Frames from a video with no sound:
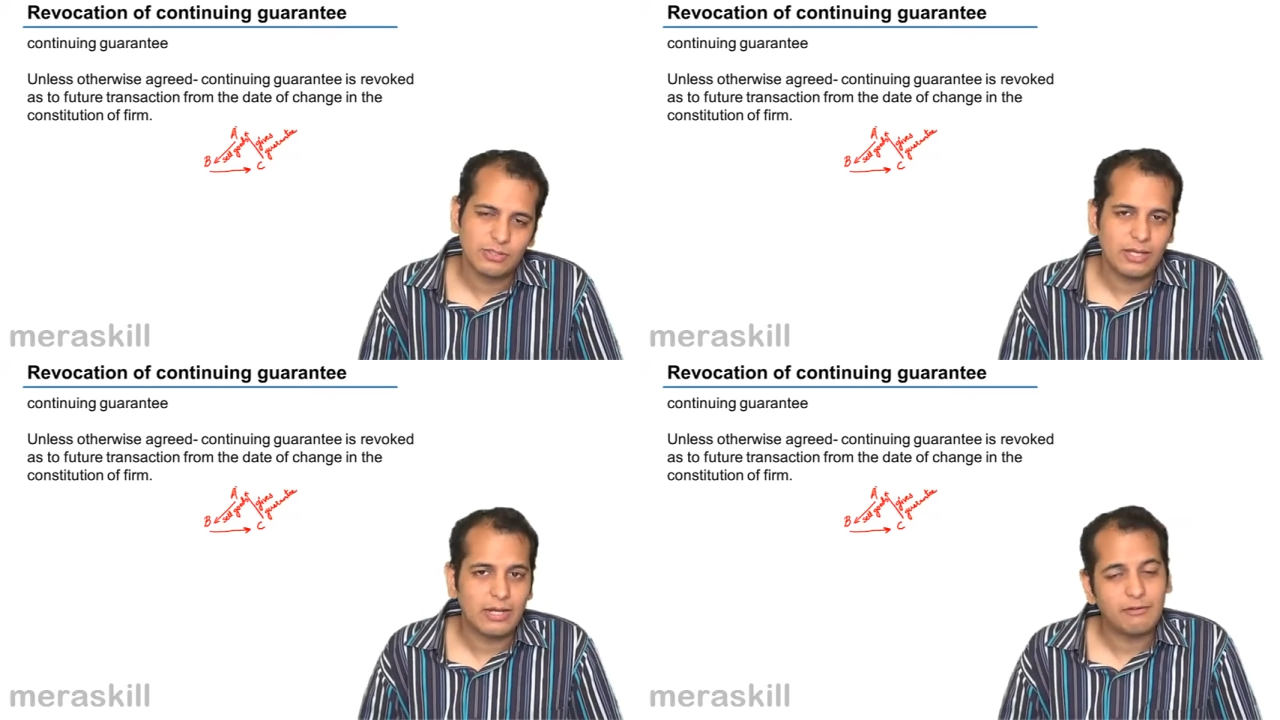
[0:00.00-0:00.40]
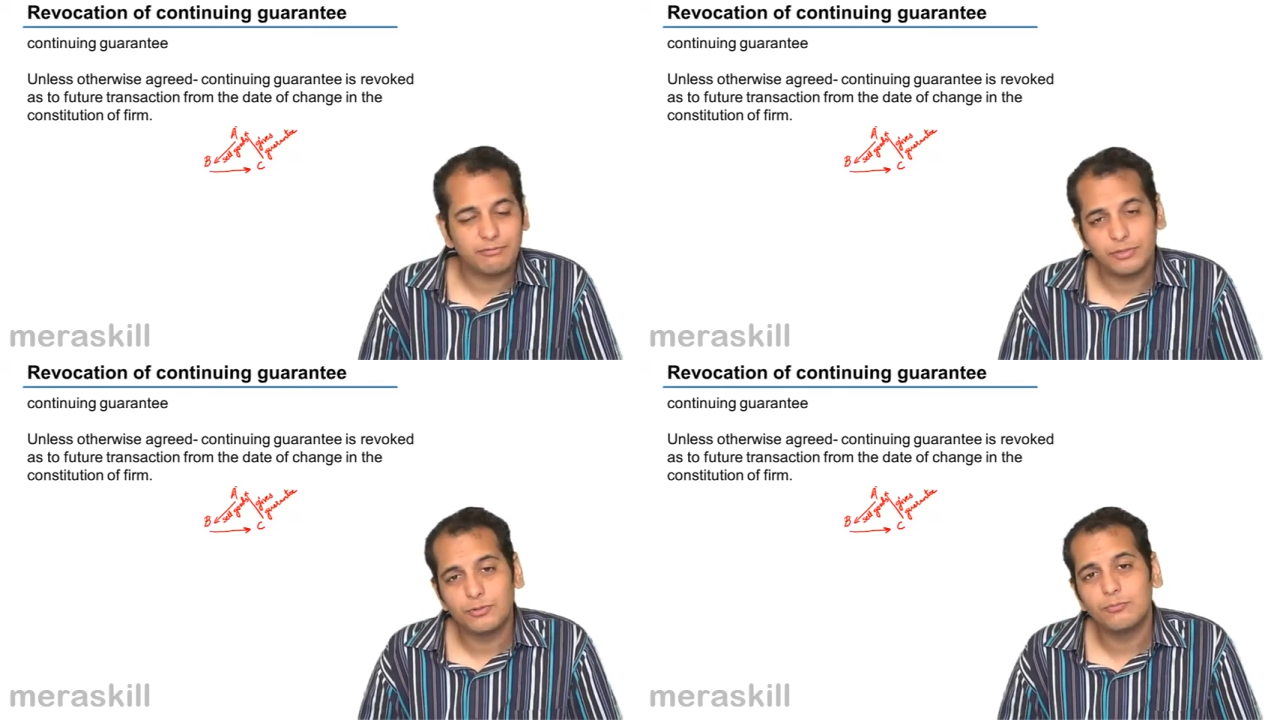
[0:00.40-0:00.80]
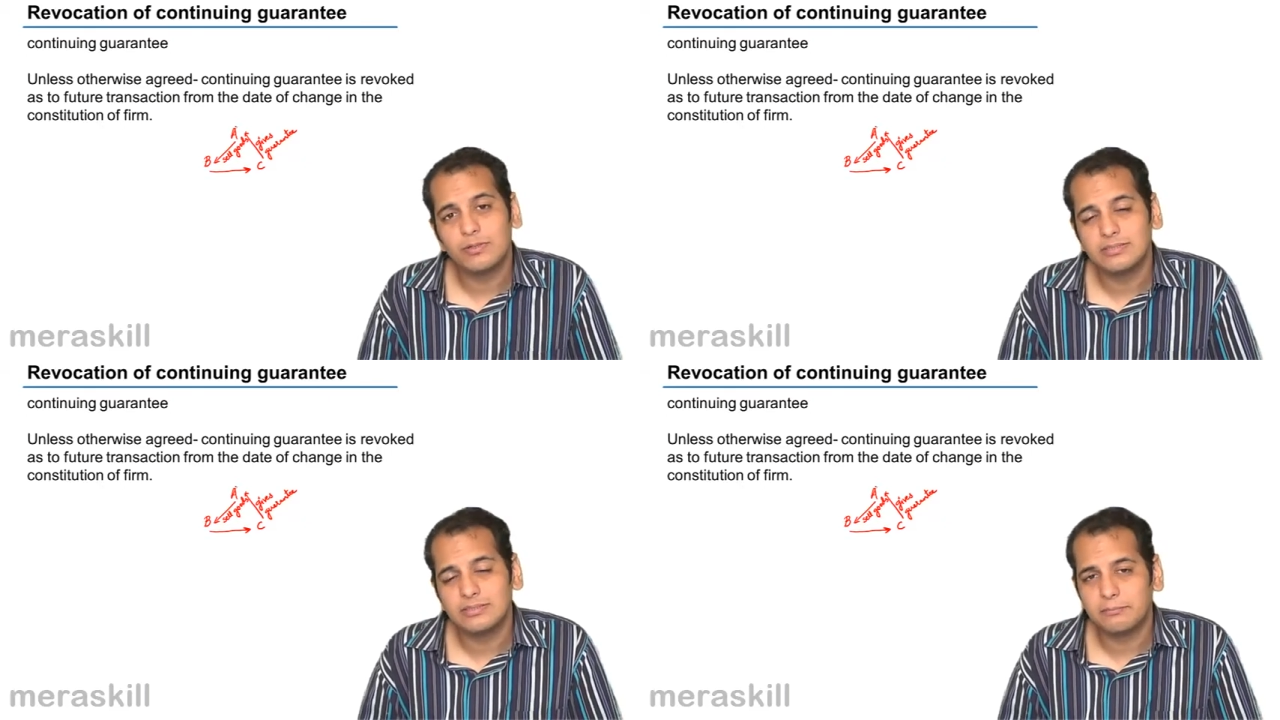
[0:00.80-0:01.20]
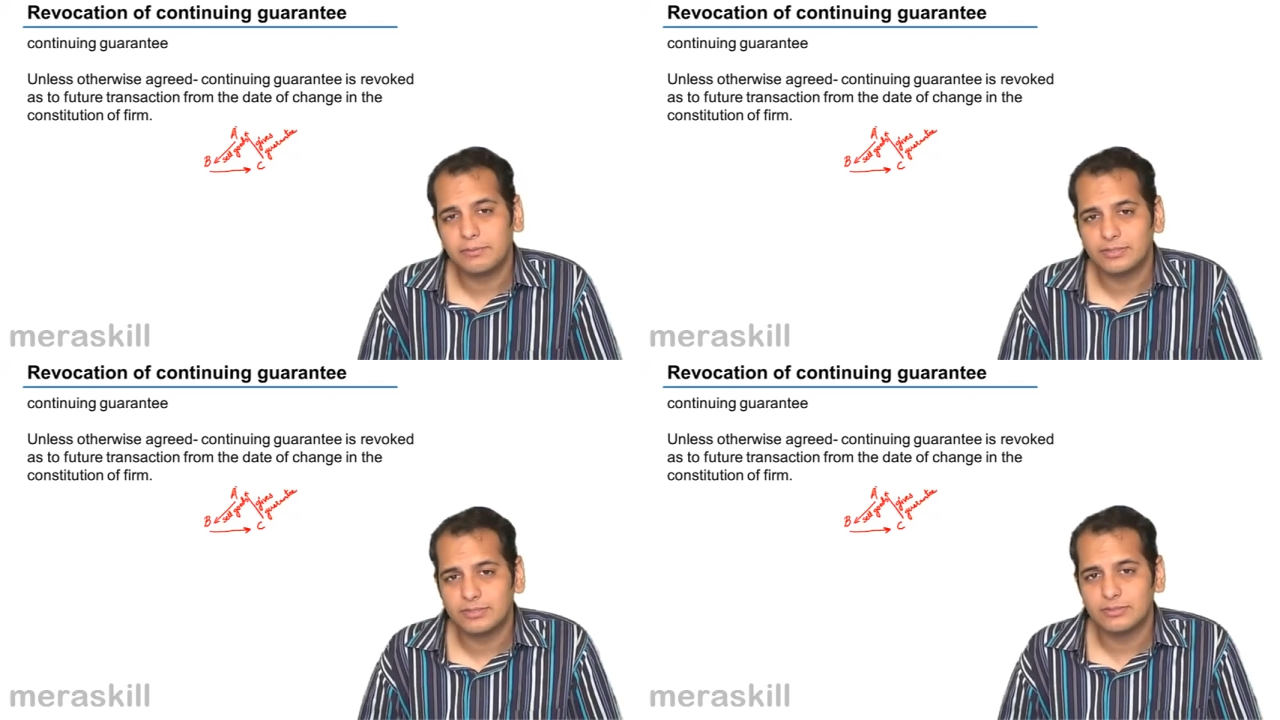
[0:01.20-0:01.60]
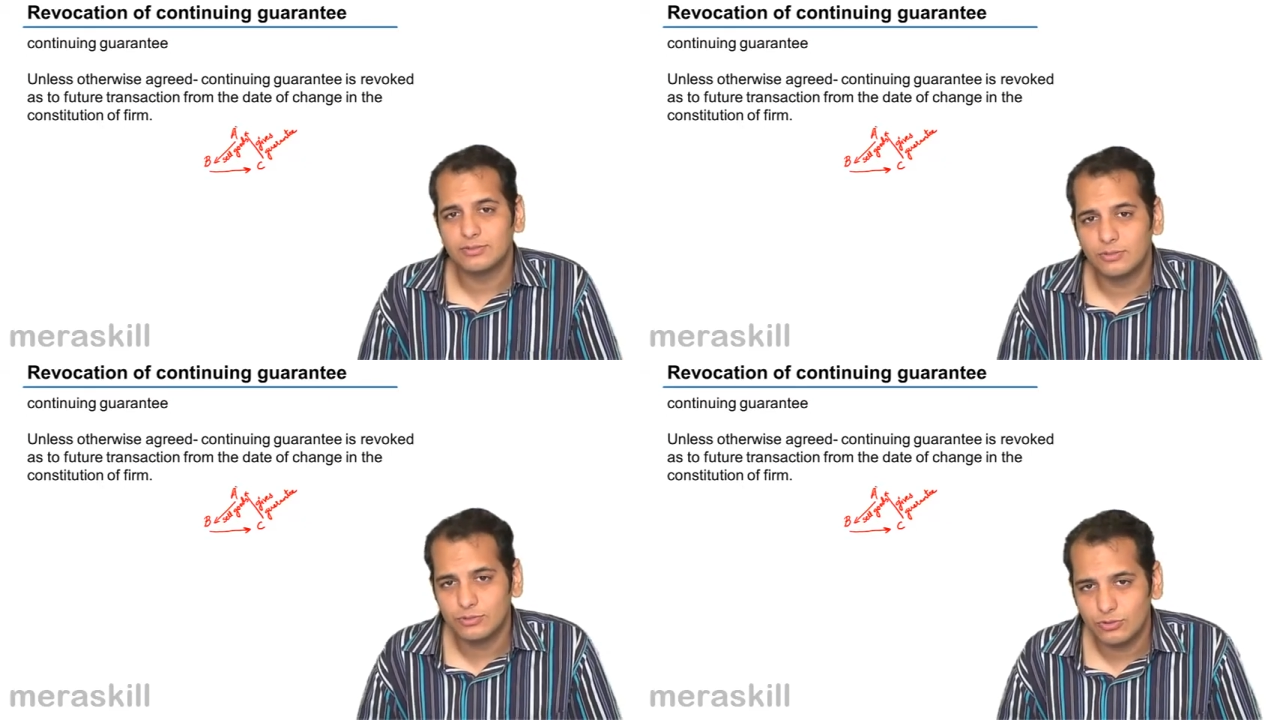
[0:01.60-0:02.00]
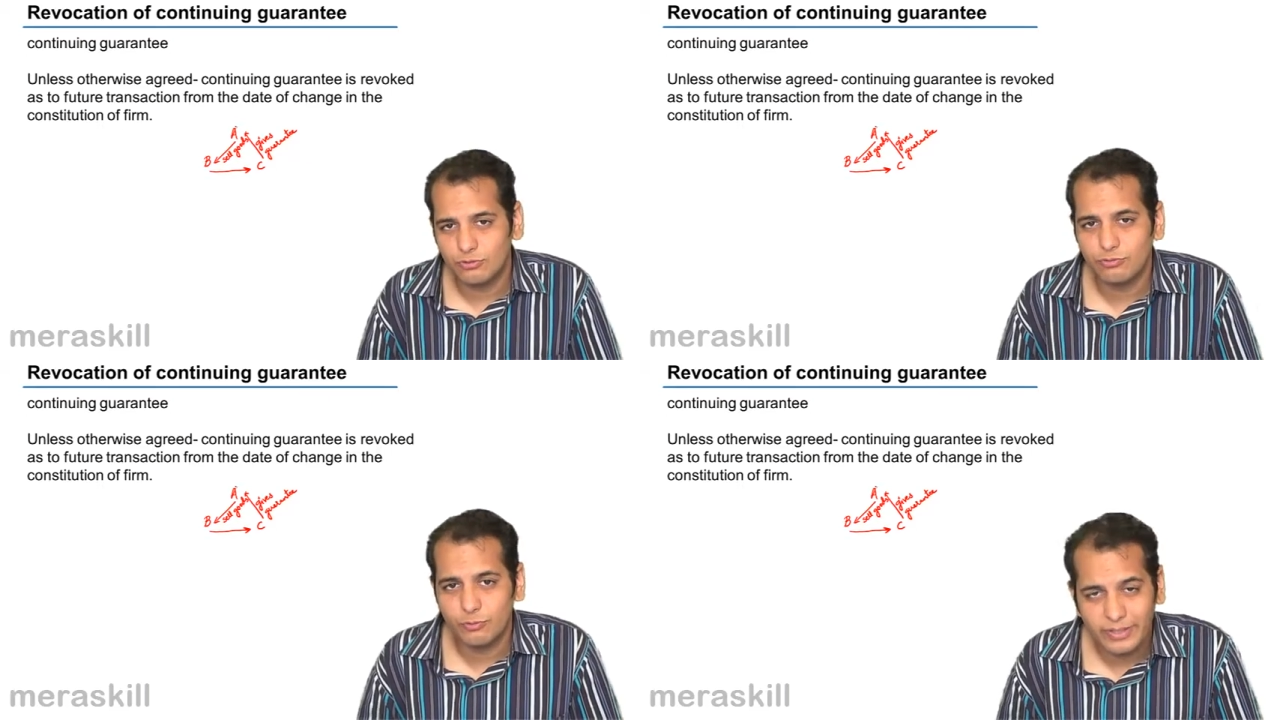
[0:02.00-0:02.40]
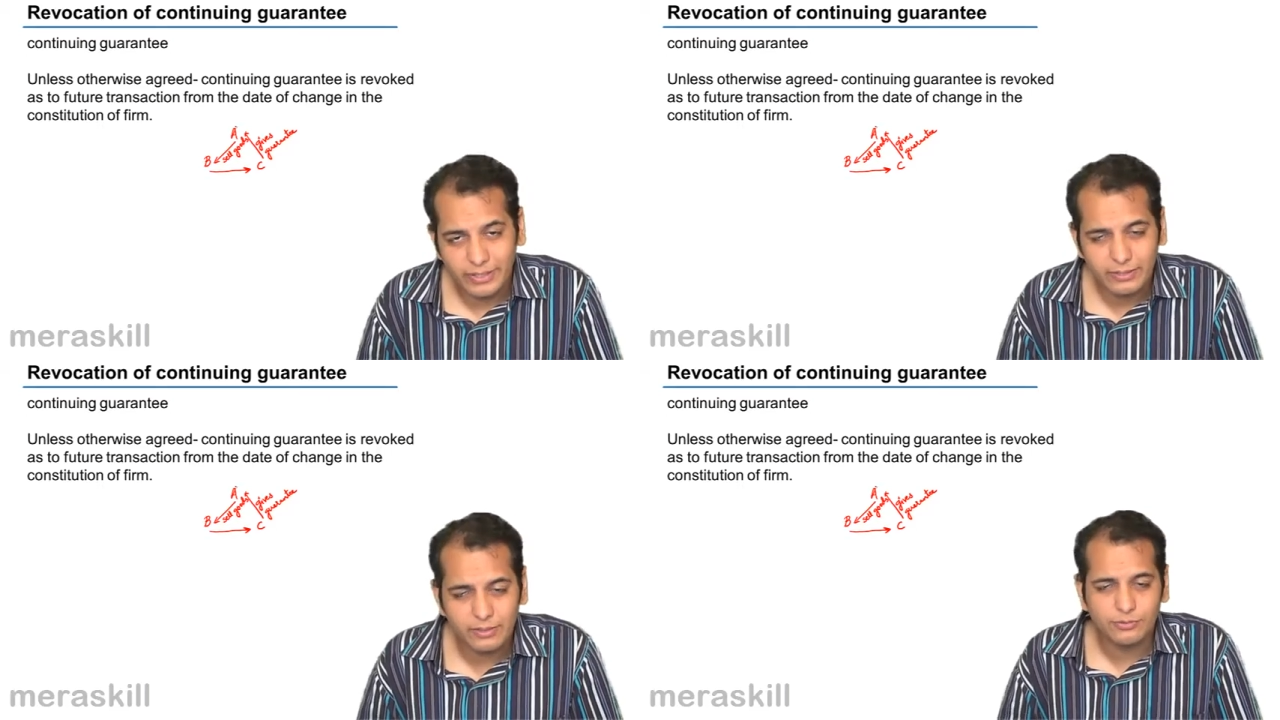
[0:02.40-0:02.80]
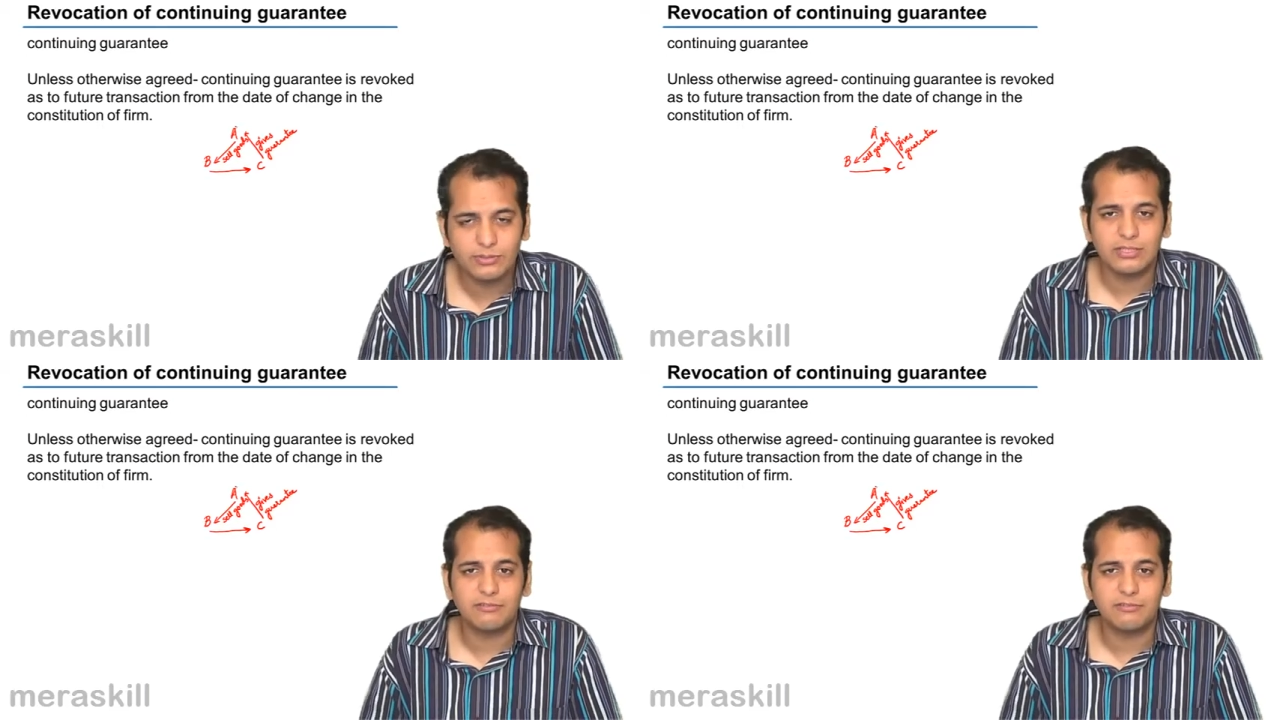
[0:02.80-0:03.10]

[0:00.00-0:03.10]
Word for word: and after 2 months he purchases goods of 20,000,